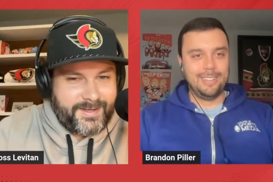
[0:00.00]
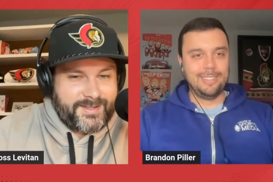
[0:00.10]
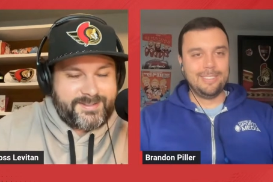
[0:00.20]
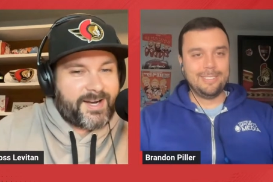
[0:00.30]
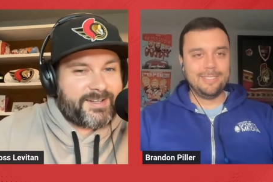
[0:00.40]

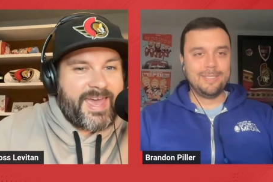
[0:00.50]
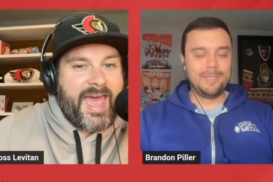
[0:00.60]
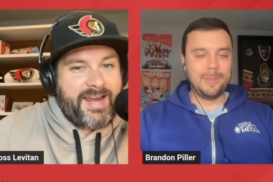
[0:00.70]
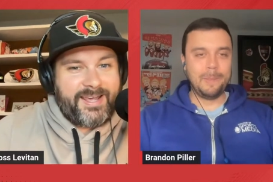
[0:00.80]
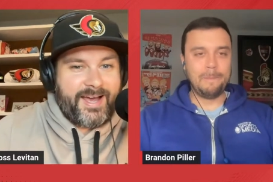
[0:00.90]
Speaker 1: it's
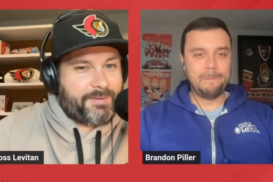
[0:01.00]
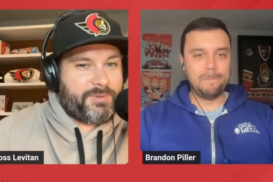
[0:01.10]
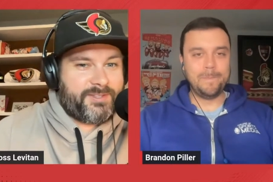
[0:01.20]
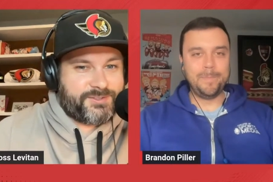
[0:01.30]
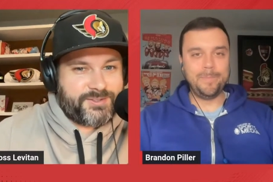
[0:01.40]
uncanny. I
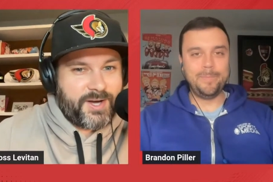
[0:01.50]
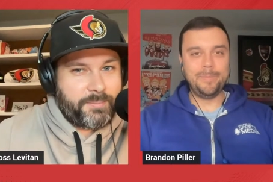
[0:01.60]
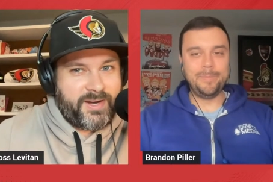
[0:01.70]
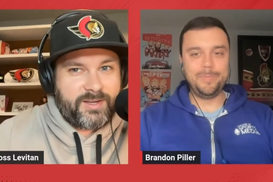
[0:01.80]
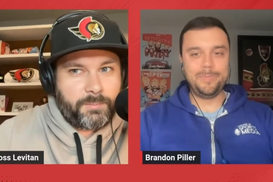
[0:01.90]
mean, there's
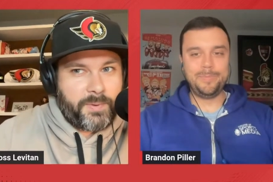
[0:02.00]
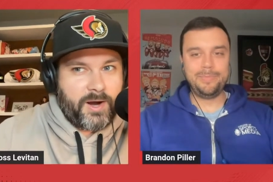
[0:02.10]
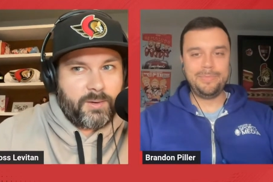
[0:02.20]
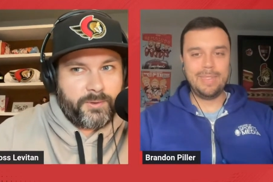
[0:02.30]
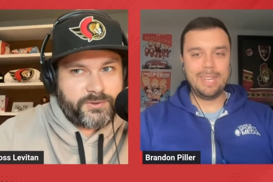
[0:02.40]
not many
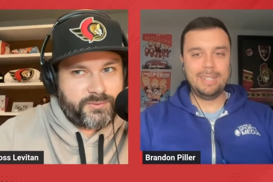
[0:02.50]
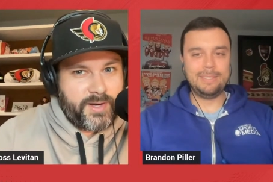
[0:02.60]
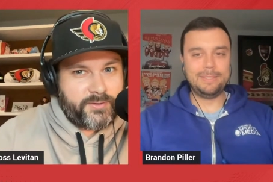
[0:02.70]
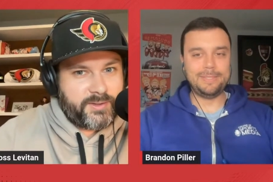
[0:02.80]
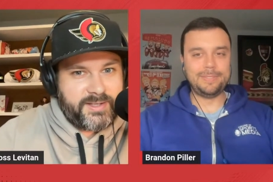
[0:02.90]
comparables
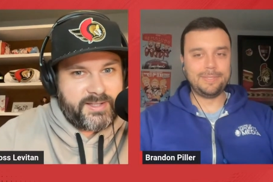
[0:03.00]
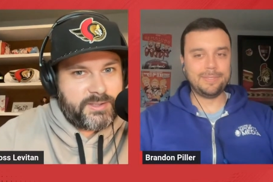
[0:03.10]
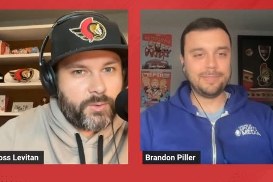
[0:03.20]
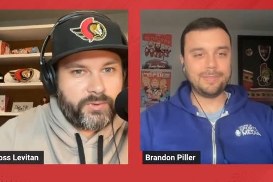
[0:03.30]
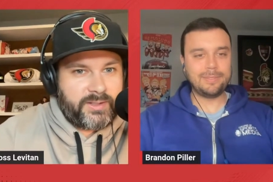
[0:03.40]
around the league.
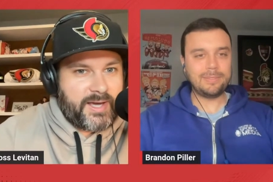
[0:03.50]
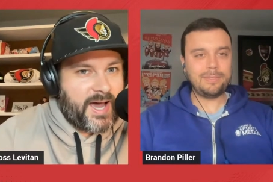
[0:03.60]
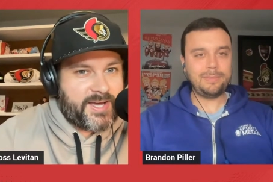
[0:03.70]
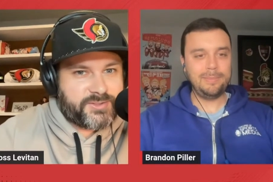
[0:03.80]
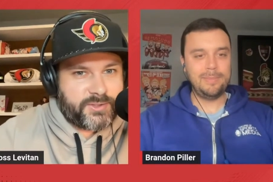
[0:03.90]
The only
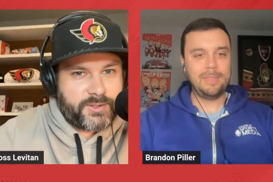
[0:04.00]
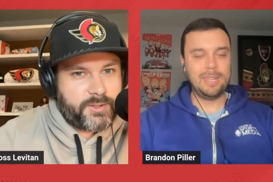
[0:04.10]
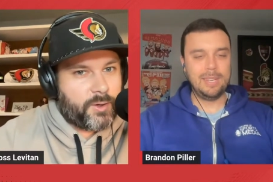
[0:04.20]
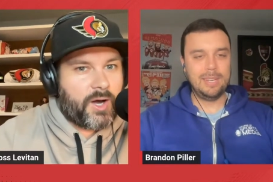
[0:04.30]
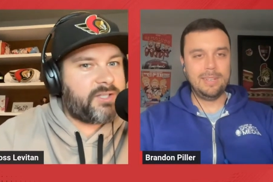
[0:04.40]
guys are,
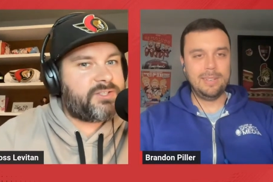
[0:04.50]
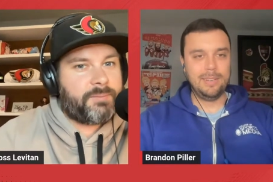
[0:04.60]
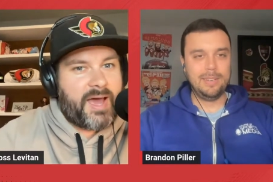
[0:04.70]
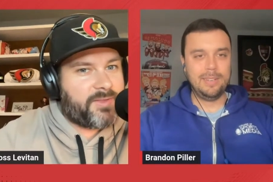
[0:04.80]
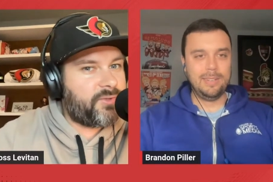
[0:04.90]
you know,
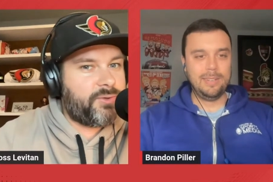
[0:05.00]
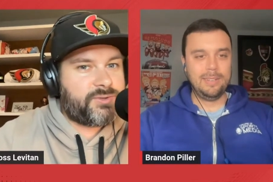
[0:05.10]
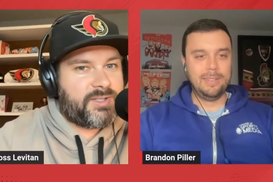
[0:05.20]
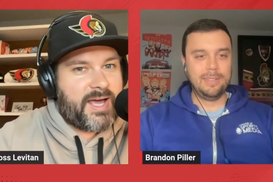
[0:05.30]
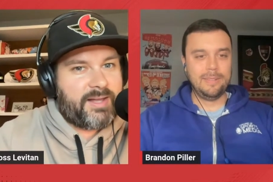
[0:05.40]
Auston
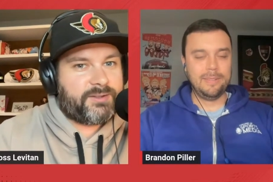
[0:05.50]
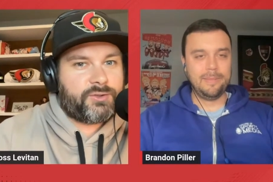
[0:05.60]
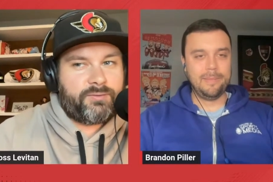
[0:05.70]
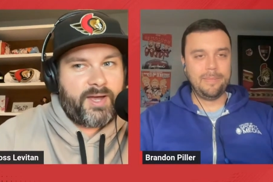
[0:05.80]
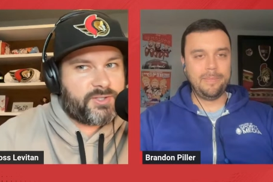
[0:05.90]
Matthews and
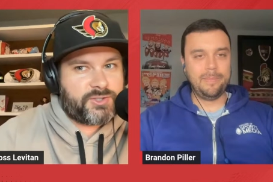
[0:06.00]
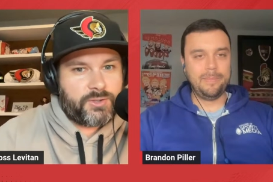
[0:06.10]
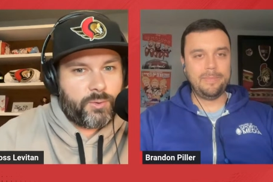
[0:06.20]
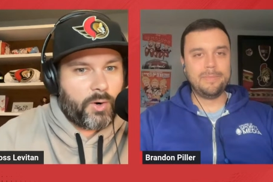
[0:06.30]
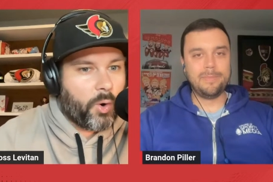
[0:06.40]
Alex
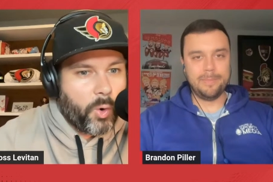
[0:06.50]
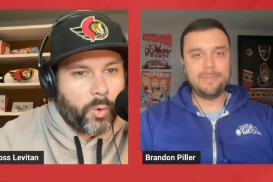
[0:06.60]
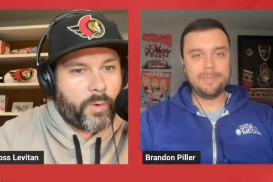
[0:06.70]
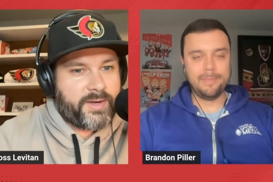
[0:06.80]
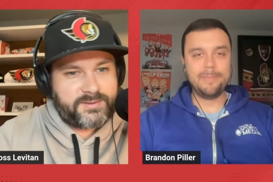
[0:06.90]
Ovechkin, who are
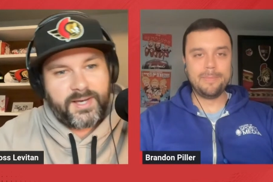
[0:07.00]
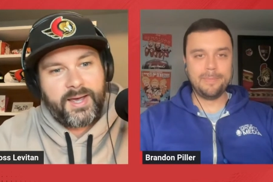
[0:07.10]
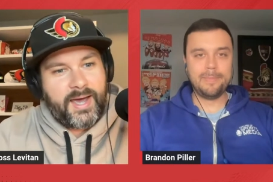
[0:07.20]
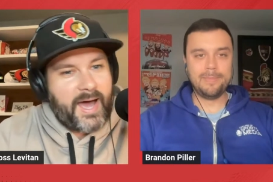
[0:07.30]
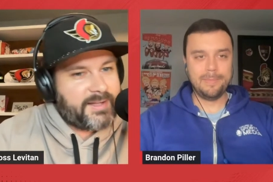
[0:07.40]
always
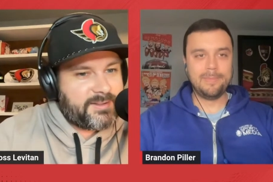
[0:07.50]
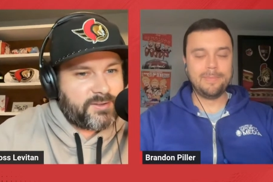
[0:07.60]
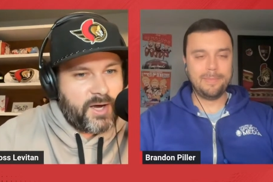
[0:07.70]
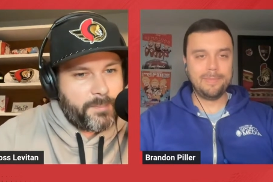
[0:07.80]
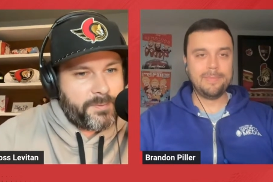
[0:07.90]
at the
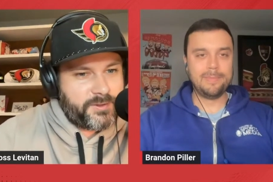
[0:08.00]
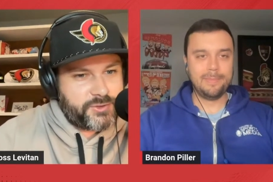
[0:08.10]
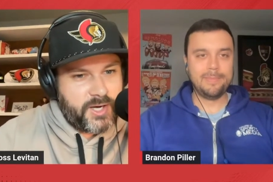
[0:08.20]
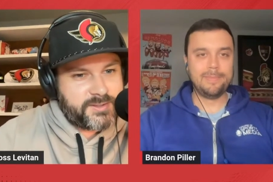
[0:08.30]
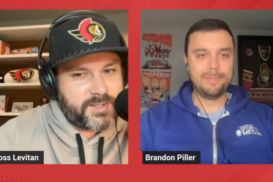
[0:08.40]
top of the
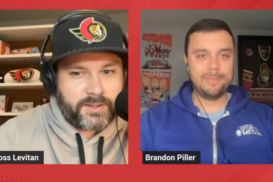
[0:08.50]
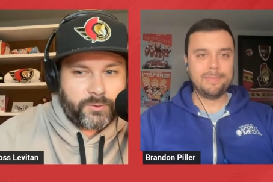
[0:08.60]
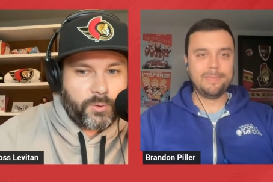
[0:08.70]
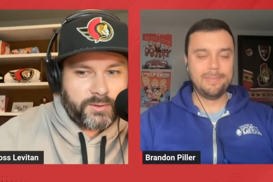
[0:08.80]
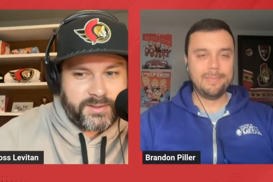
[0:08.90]
shots
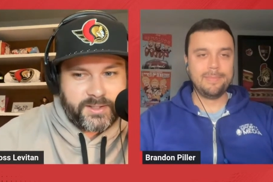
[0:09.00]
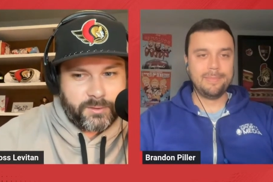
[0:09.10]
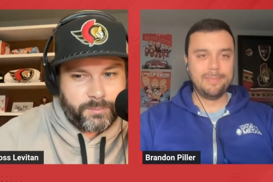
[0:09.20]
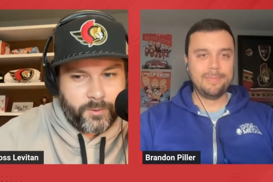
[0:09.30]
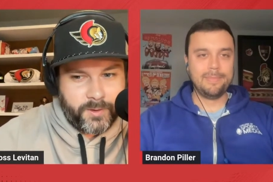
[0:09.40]
on goal
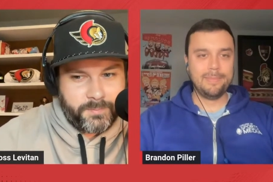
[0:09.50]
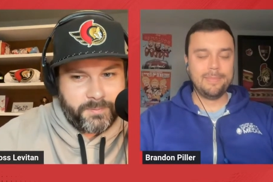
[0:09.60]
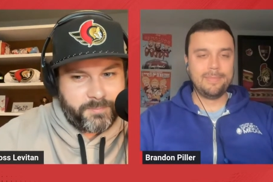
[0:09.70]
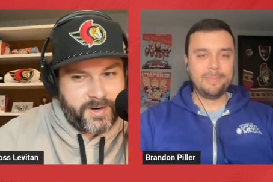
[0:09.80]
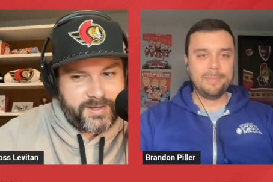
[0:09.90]
leaderboard.
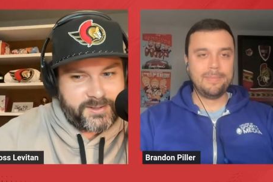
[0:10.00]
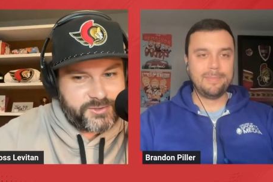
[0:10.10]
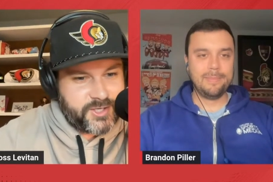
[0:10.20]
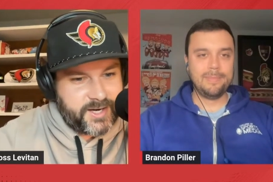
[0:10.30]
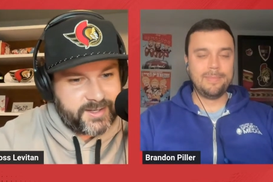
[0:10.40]
But Brady
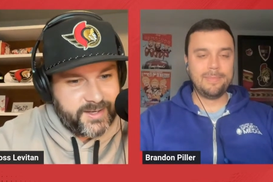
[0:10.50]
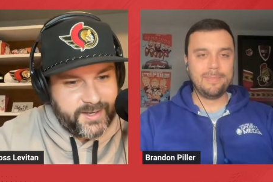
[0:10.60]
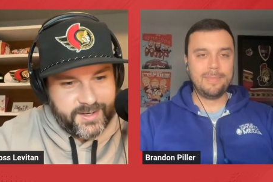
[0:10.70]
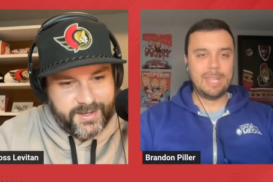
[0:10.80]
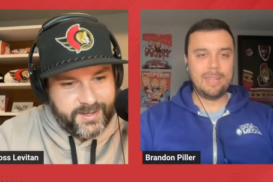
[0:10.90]
Tkachuk,
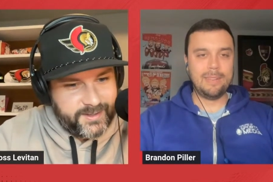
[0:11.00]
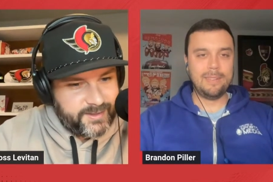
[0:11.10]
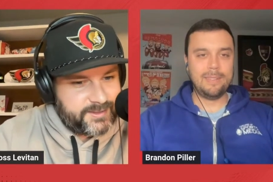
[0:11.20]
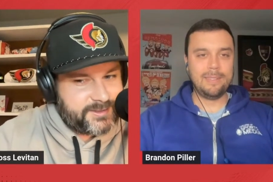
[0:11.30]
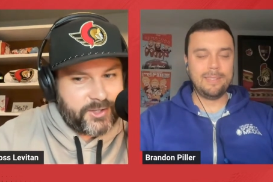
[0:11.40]

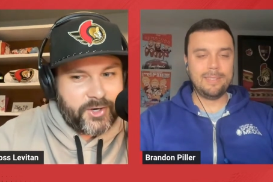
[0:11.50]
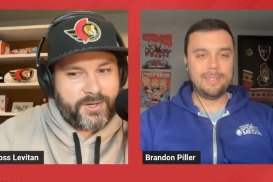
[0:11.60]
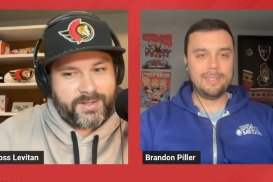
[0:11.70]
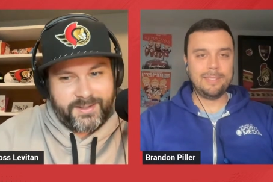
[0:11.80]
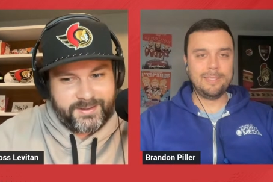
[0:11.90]

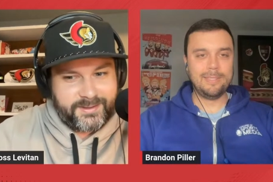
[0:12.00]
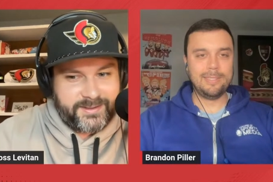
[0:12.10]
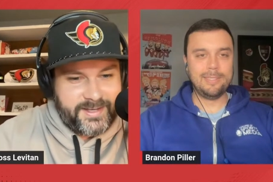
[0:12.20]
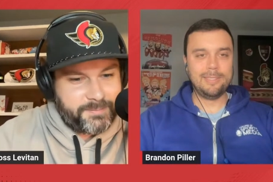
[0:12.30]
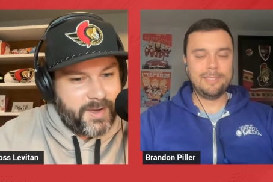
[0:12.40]
third in the
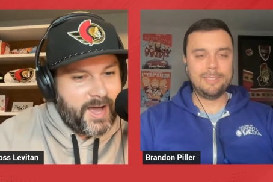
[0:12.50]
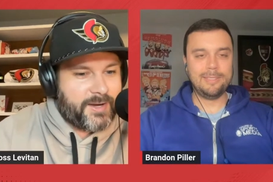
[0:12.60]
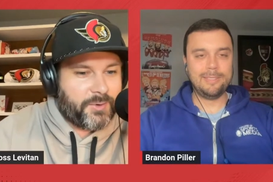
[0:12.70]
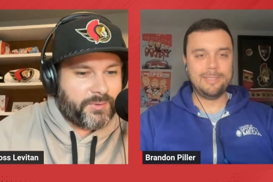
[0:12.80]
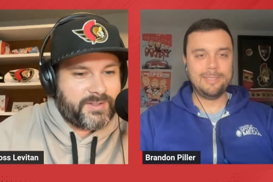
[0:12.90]
league
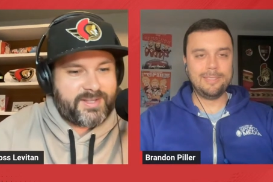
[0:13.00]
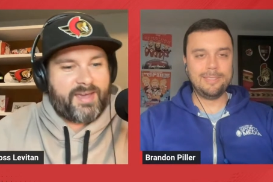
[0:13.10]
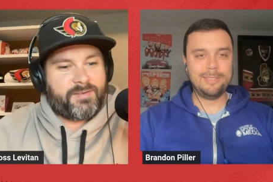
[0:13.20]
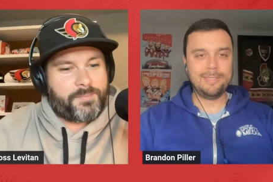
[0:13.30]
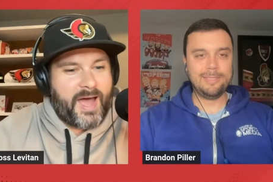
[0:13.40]
behind only
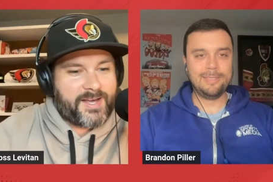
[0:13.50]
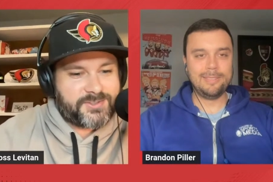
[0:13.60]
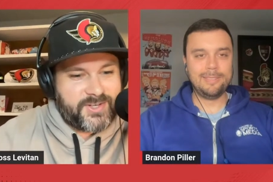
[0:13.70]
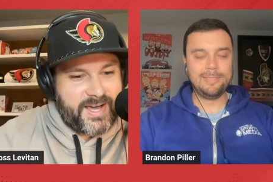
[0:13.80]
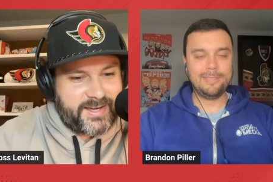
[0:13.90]
David
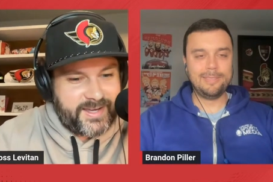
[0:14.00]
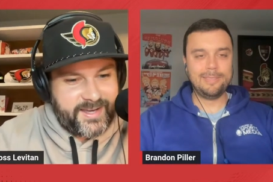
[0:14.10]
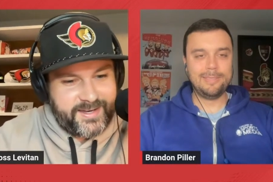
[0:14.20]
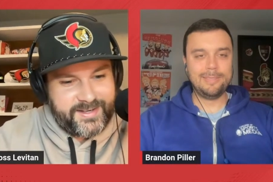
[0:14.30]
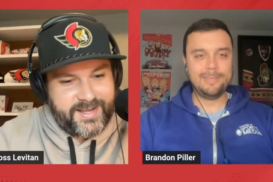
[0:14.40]
Pastrnak
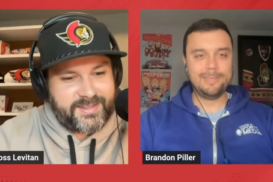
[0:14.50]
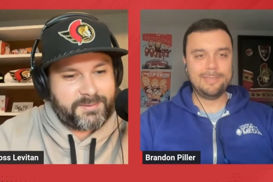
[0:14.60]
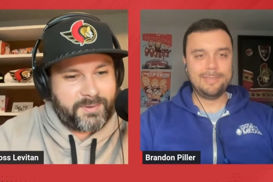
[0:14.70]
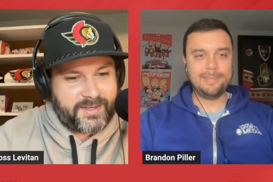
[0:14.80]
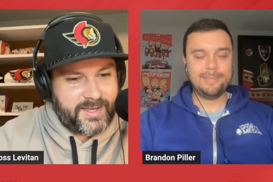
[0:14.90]
and
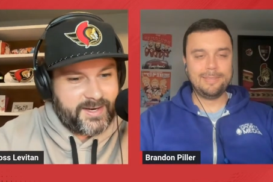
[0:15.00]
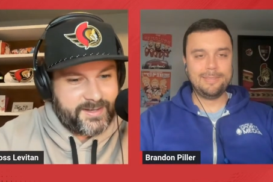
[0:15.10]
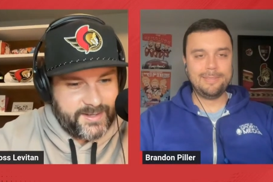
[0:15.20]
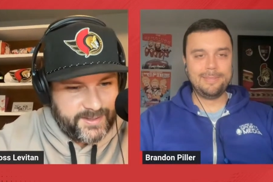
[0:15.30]
Nathan MacKinnon.